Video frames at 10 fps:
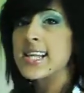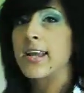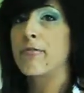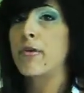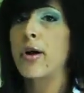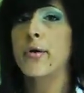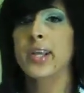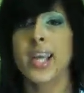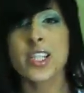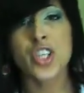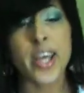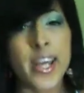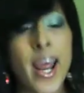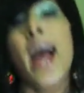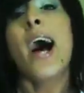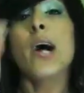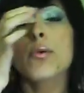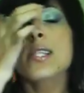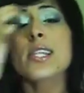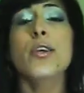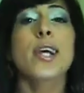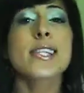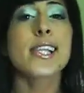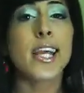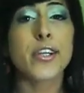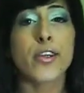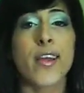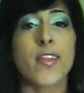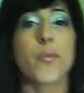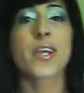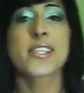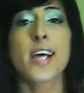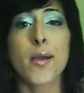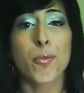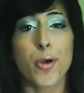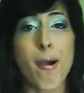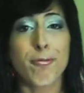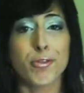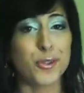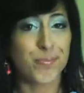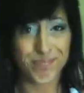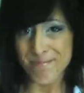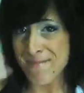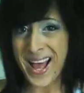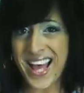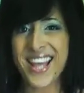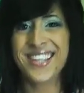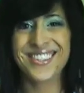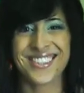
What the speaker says: it for our kitchen. I will see you guys later, and then we can talk more about food. Bye.